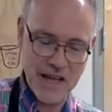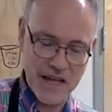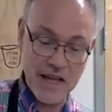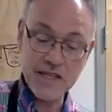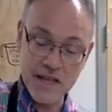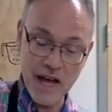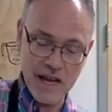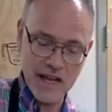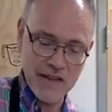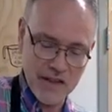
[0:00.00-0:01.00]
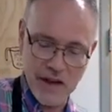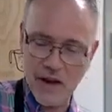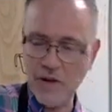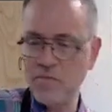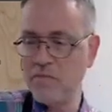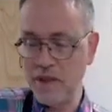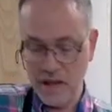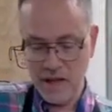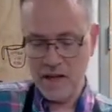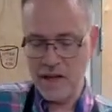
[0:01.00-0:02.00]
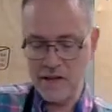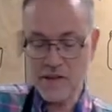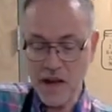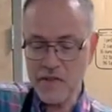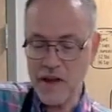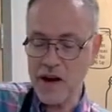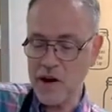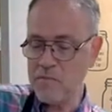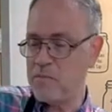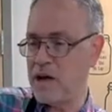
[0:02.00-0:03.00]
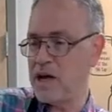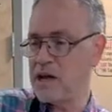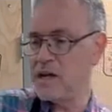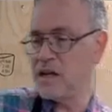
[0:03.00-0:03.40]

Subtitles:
it's not in there. It's not there, but